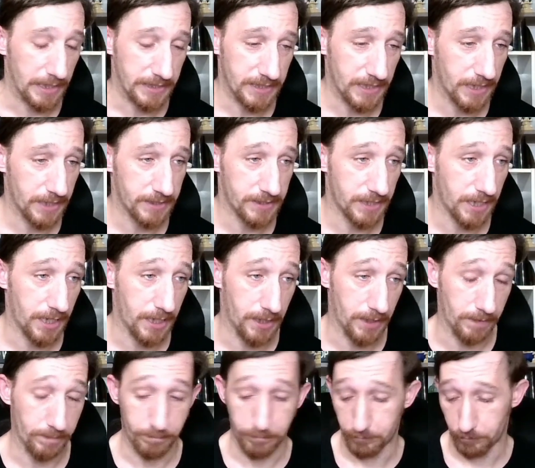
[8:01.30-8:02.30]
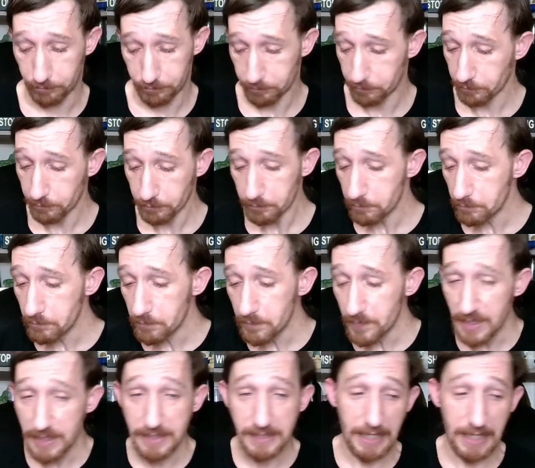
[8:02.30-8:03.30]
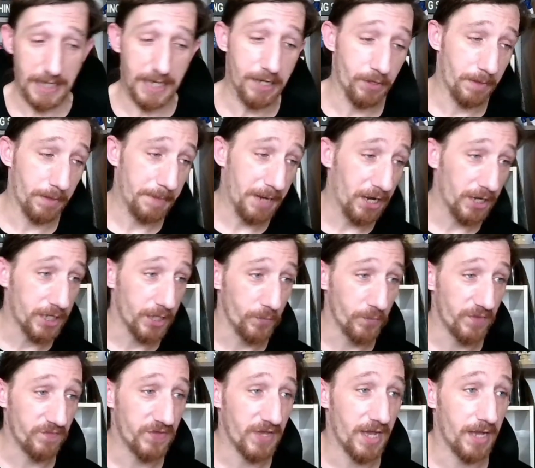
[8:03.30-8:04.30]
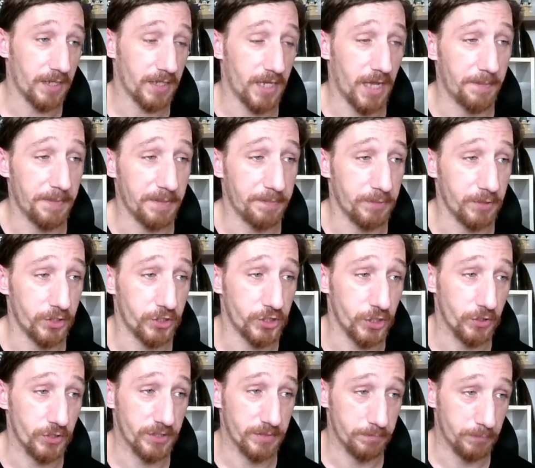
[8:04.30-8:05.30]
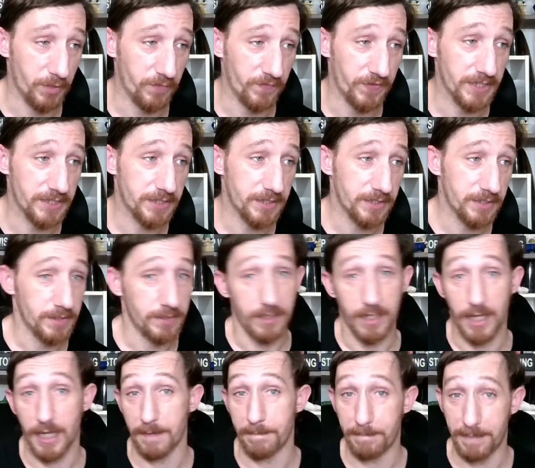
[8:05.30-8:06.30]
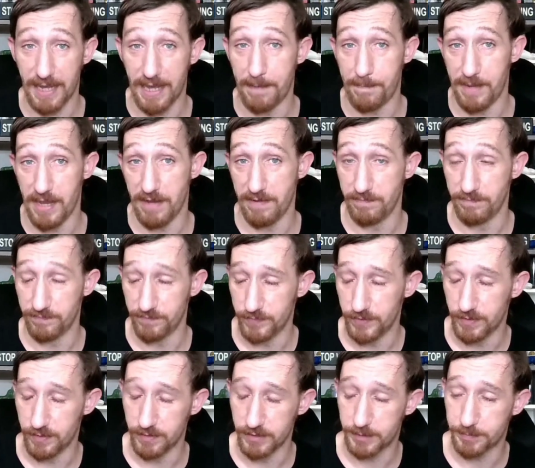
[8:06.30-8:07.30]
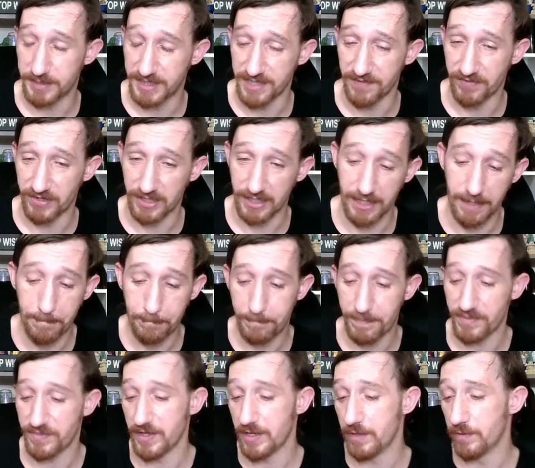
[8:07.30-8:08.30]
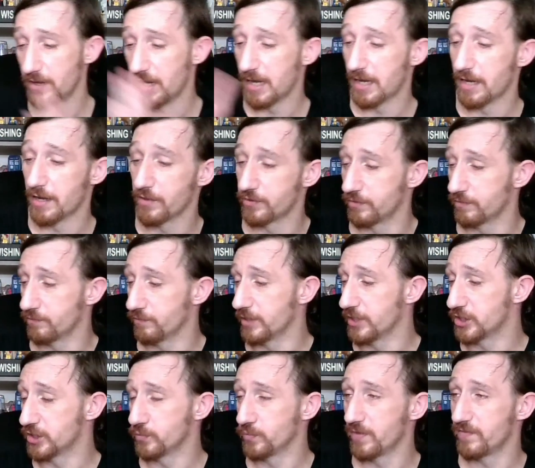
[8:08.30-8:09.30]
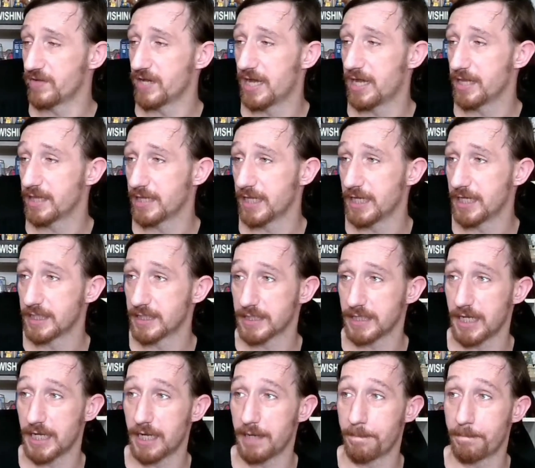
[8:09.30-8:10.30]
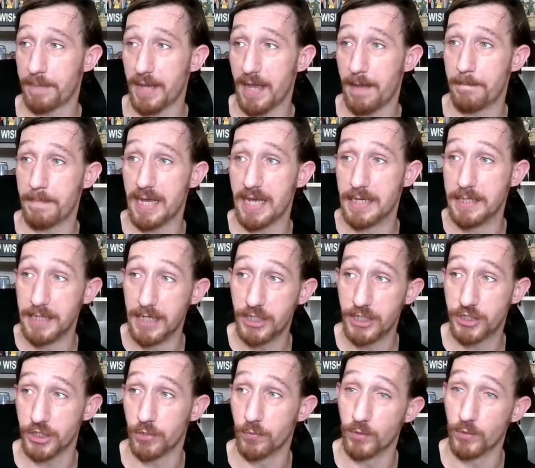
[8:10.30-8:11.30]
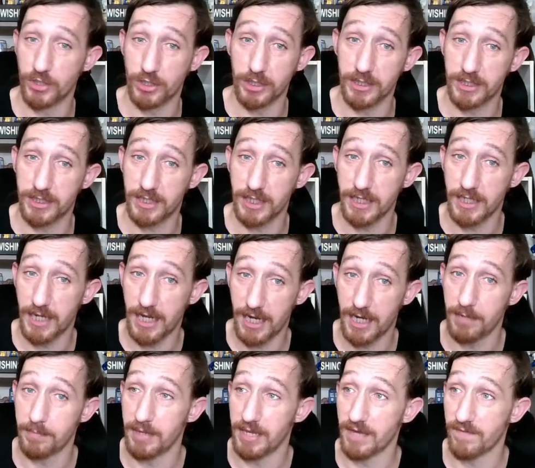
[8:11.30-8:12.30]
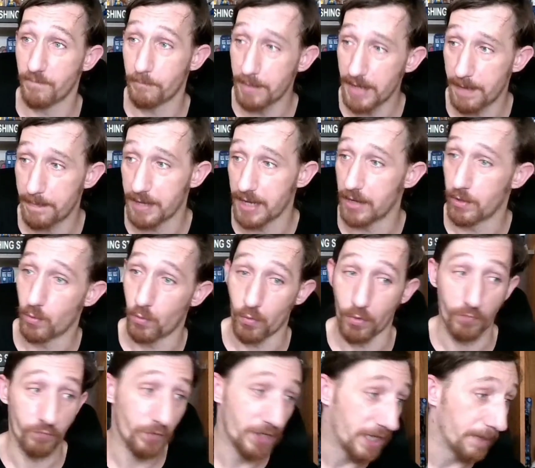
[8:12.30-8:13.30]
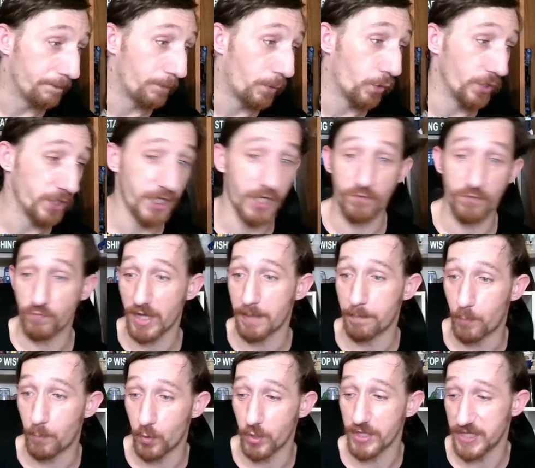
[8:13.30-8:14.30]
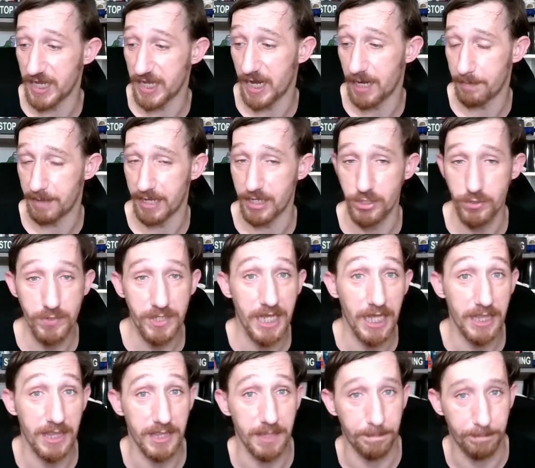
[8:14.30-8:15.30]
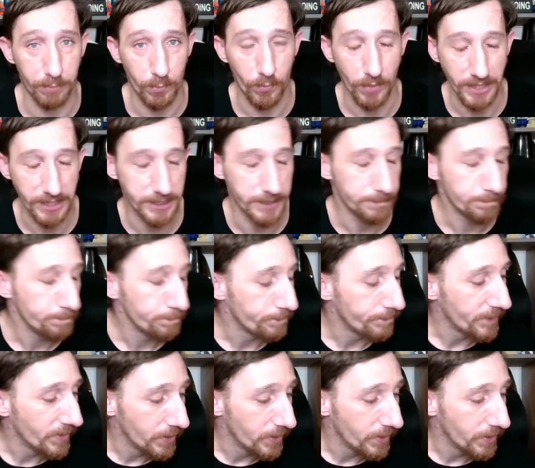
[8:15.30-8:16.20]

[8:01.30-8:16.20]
That's like saying, it's like here in America, we've got comic book shows and movies like Batman specifically, but then in another region, we've got things like Batman Ninja, which is the anime of Batman, or Rick and Morty the anime. You get the point.